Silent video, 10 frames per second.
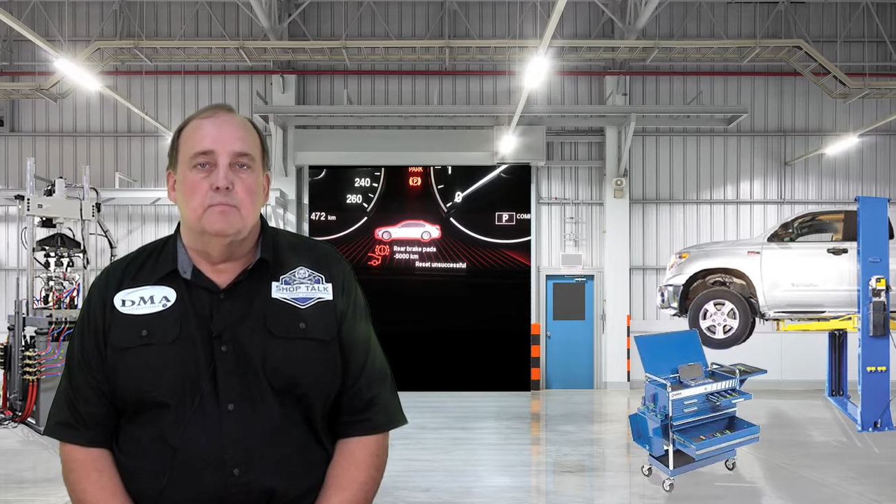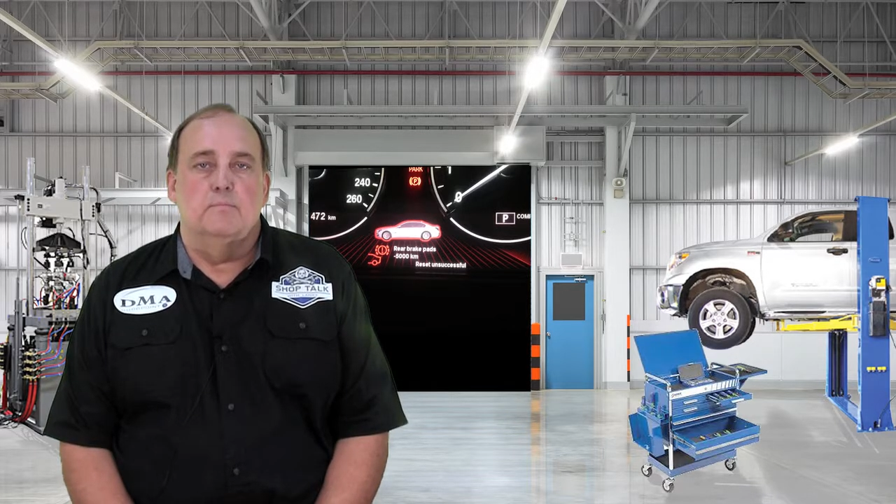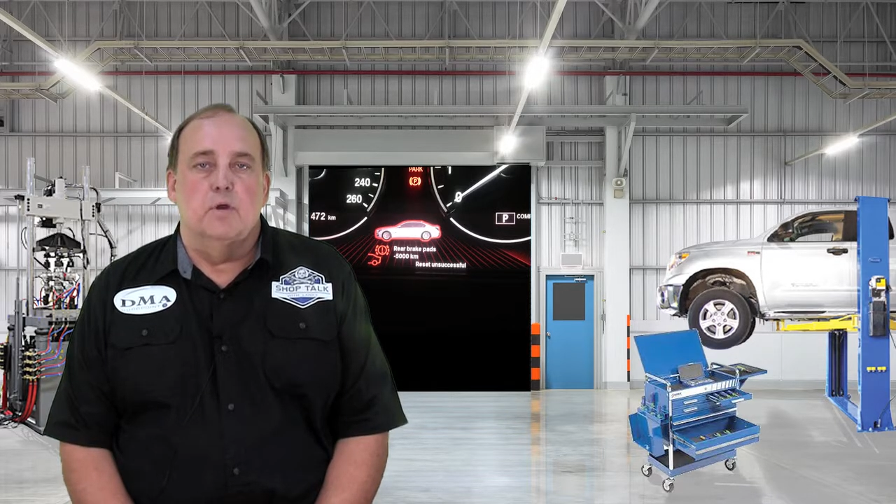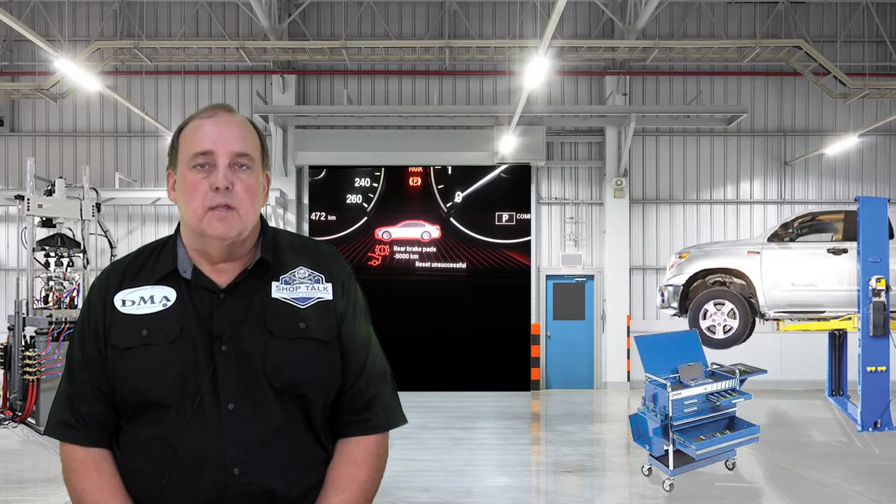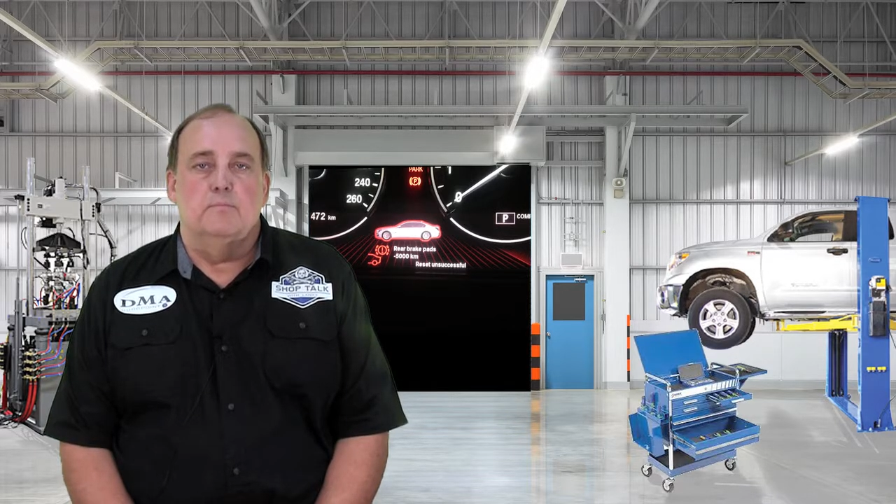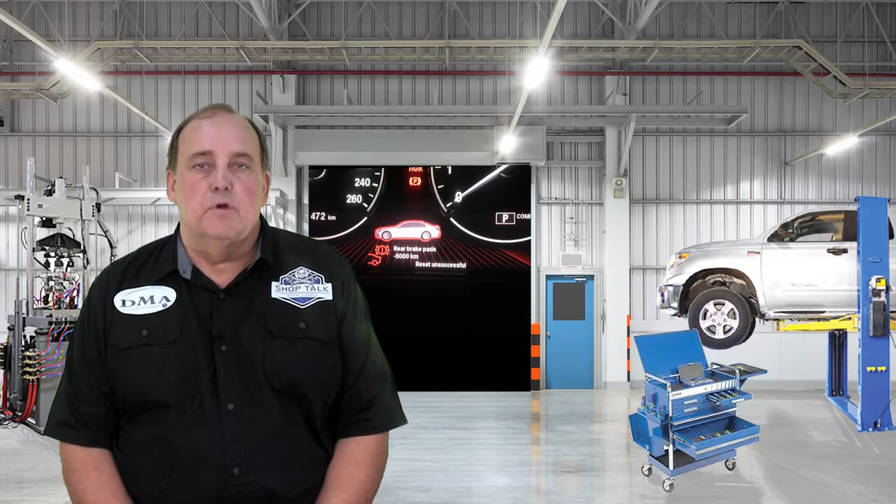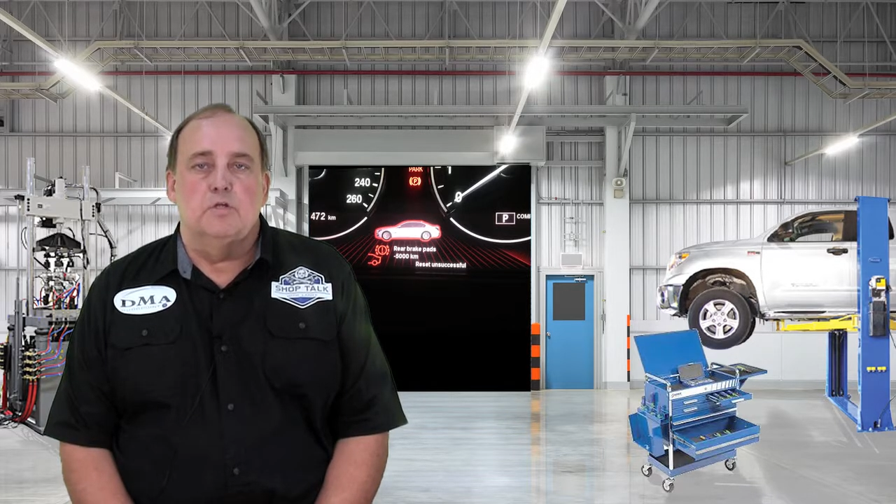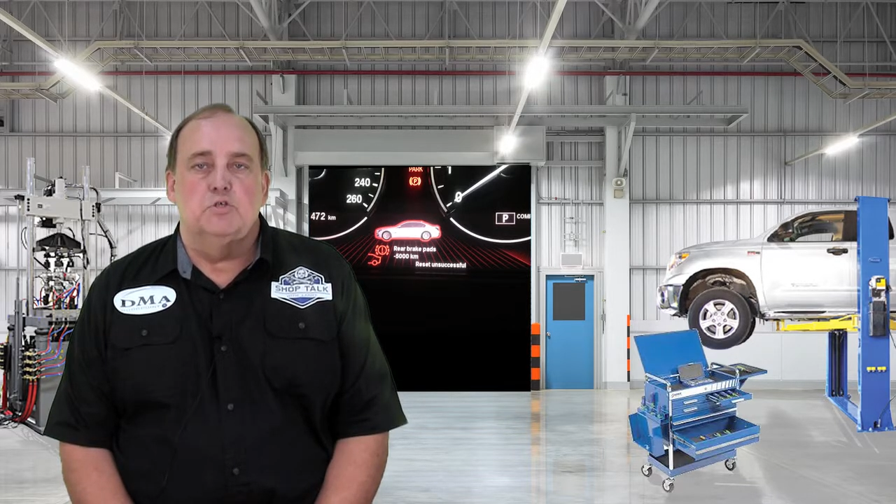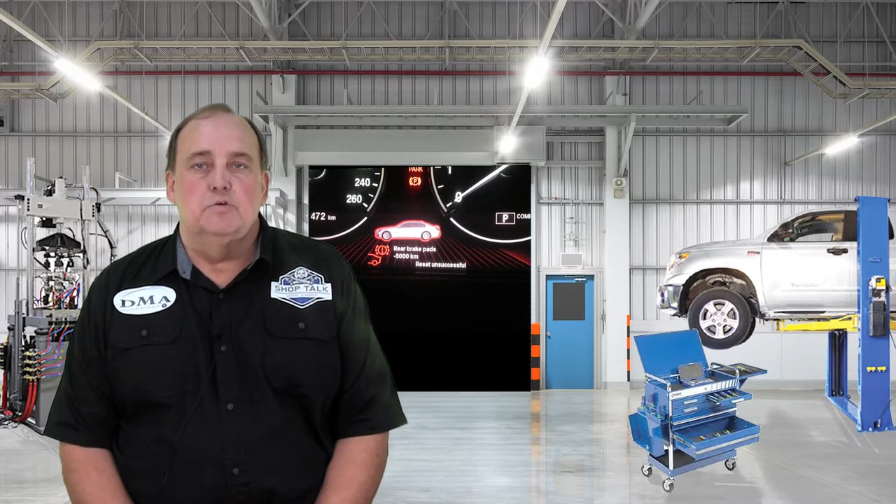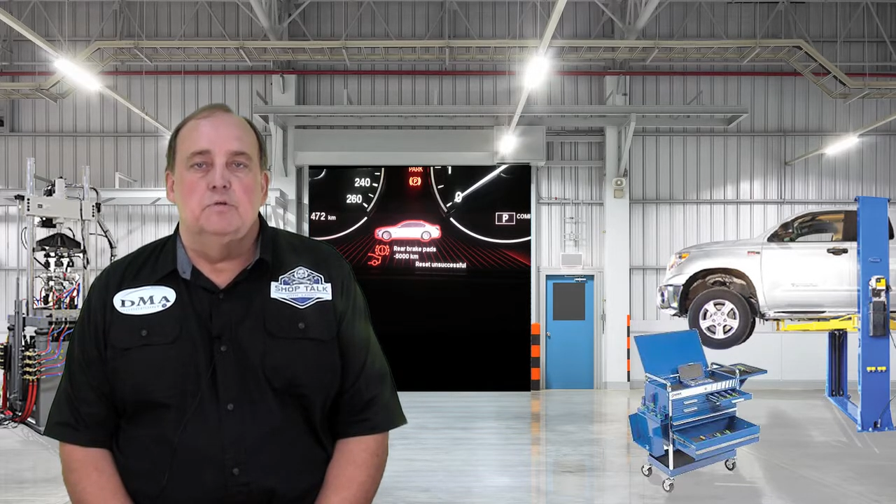brake
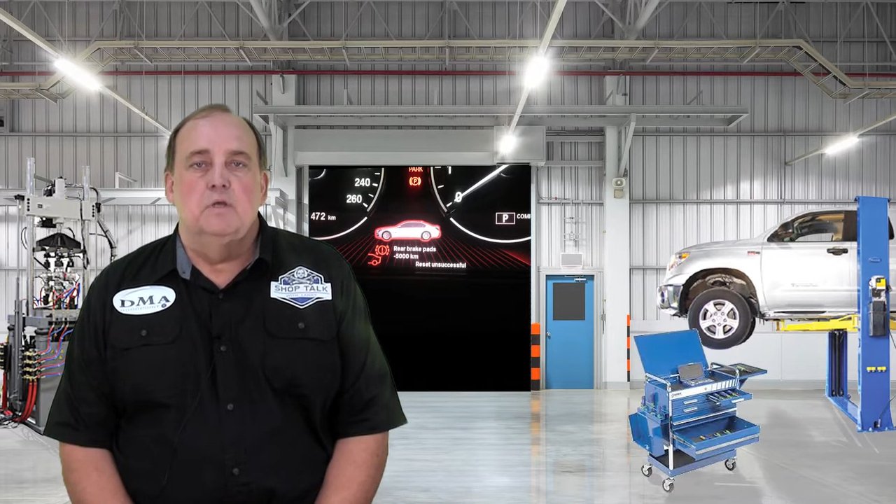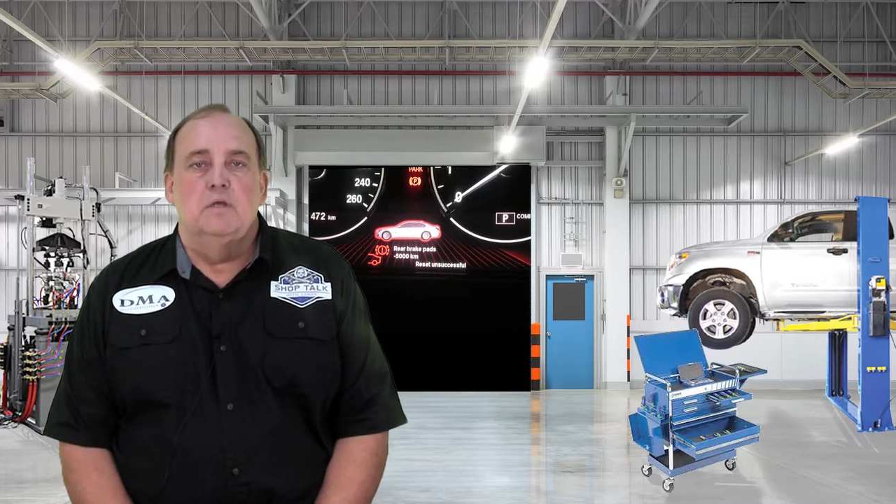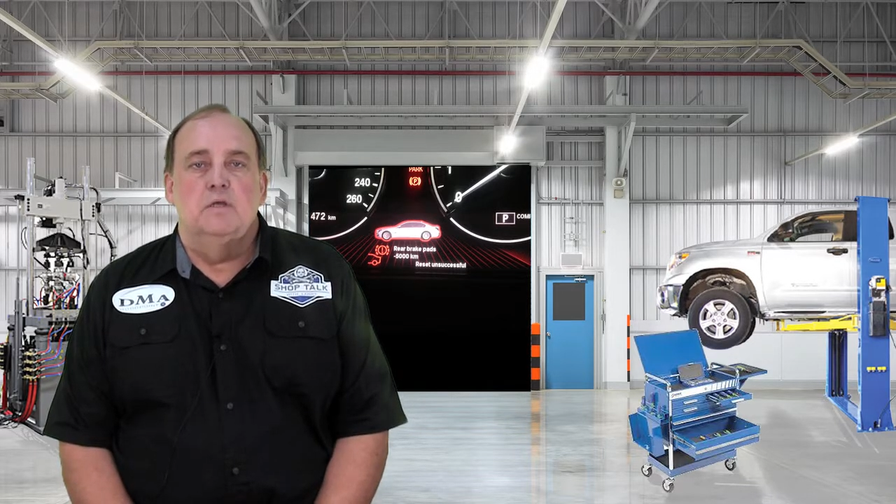pressure,